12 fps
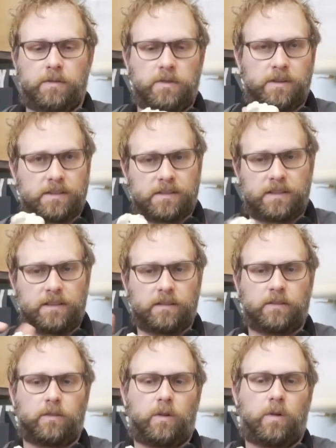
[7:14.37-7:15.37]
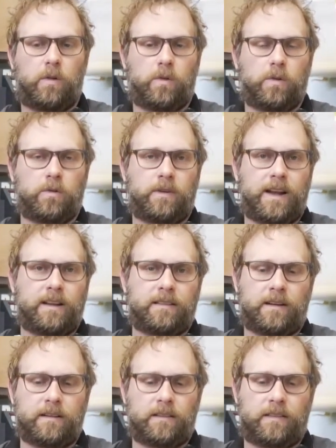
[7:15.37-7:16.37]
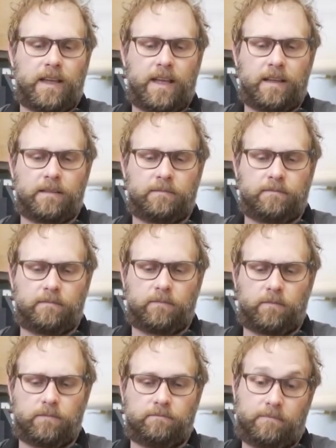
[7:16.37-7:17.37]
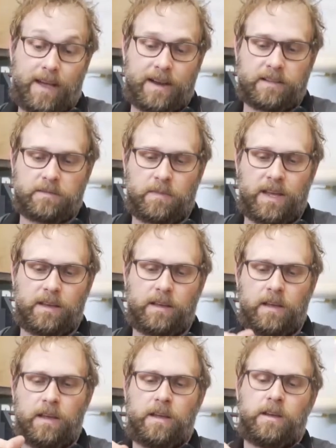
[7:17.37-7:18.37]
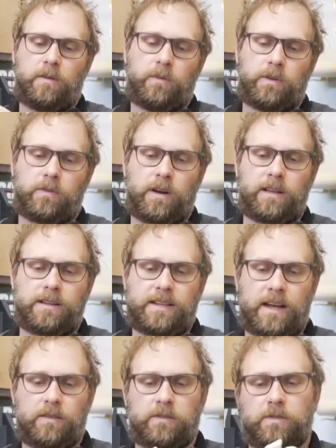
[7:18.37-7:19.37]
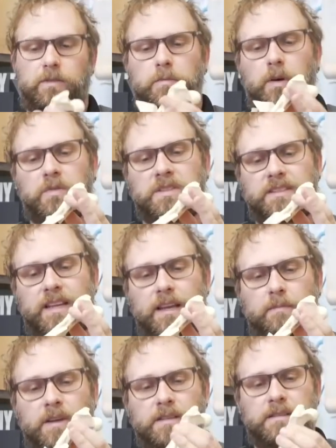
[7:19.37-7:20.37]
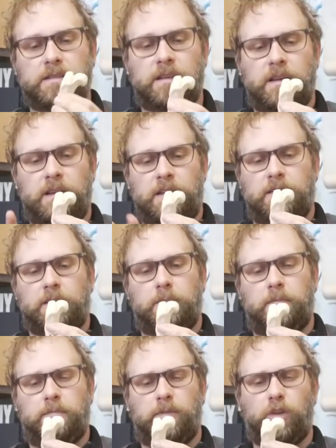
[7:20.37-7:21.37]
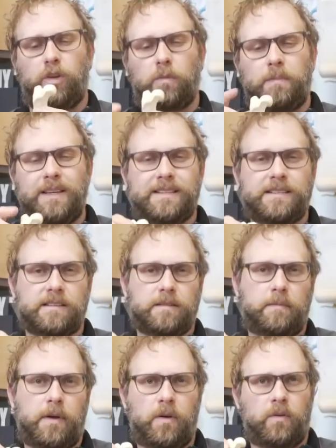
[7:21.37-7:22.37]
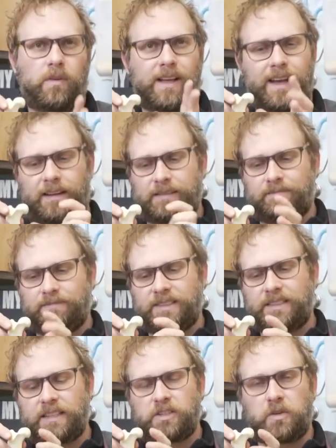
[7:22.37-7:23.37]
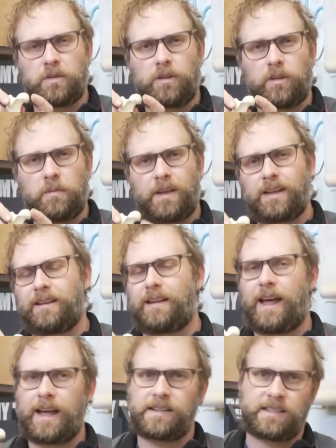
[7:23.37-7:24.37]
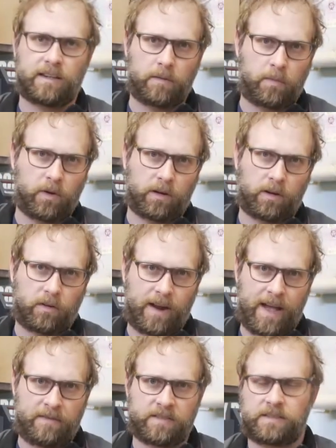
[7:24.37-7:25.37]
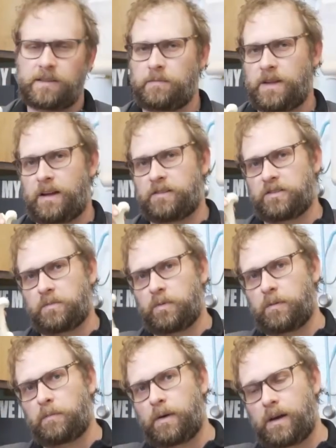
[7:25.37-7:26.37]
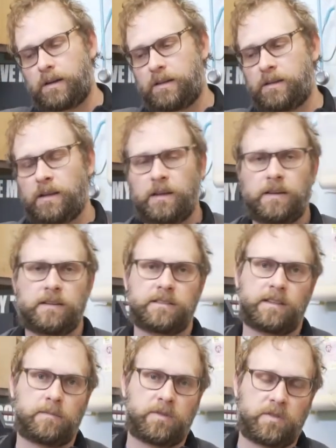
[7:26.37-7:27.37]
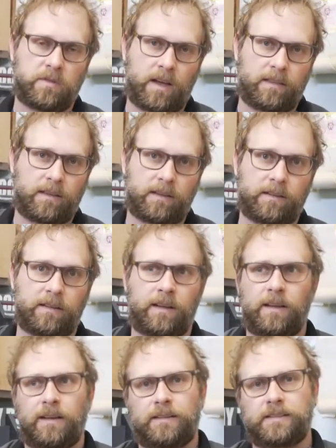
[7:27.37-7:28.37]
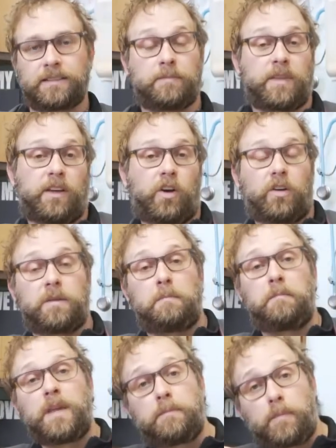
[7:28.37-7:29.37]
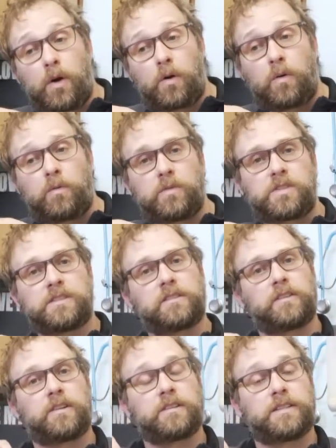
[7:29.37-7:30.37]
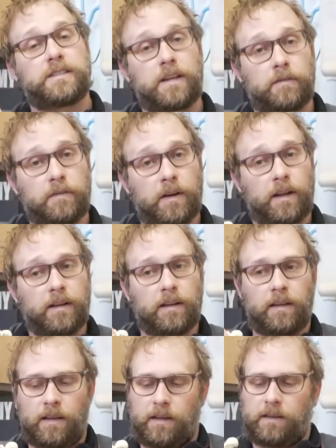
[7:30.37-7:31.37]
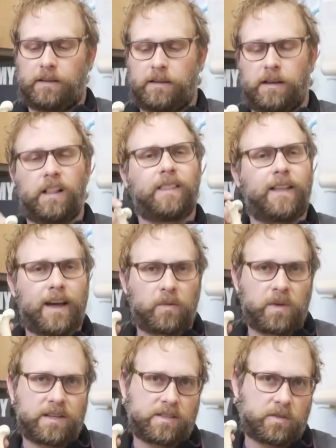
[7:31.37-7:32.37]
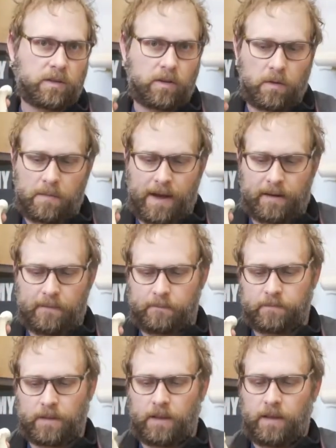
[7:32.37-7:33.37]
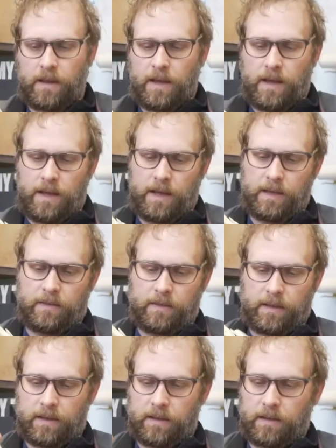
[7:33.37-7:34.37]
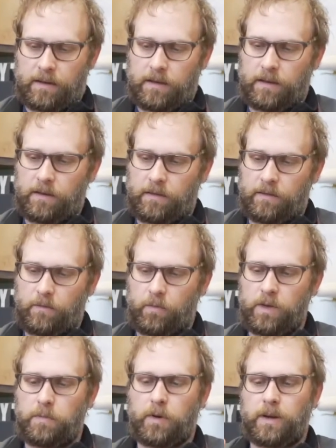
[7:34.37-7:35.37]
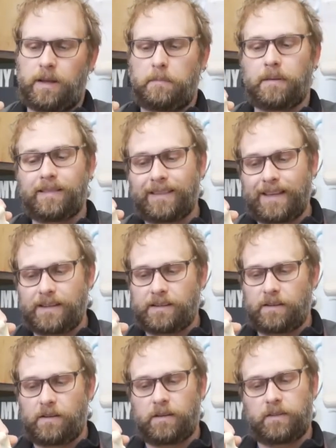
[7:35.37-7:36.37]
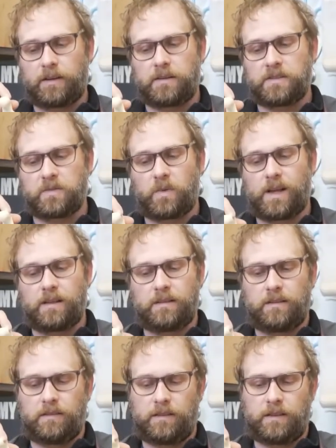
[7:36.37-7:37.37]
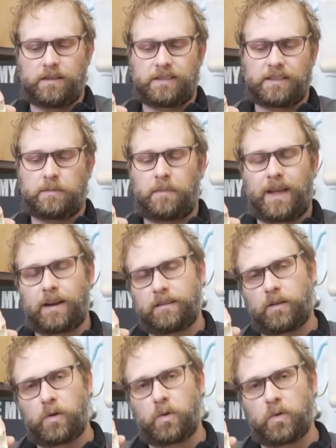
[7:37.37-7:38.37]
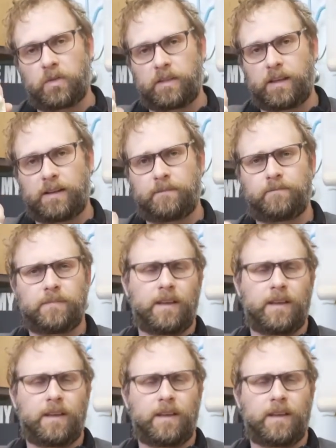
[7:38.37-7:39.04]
You can see the little hole right in there that they had us make. We run it down through both segments. The little piece of the bone will kind of stick to a little bit. I tend to put grafts. Some doctors will put putty. Some do nothing. Something called MEPO, which is a little different. A lot of ways to go about it. And then we put a plate on there as well that spanned the whole thing.